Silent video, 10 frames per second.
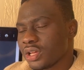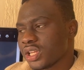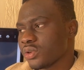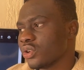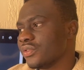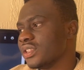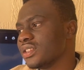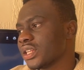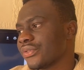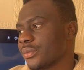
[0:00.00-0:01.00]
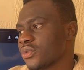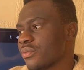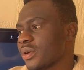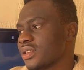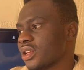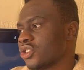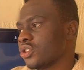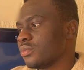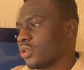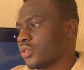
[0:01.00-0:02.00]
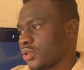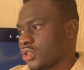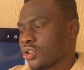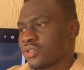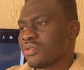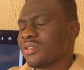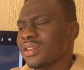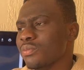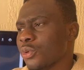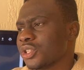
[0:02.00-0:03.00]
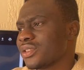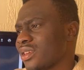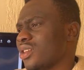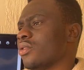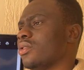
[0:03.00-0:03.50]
It's one of the easiest forms of price action because it doesn't need much skill.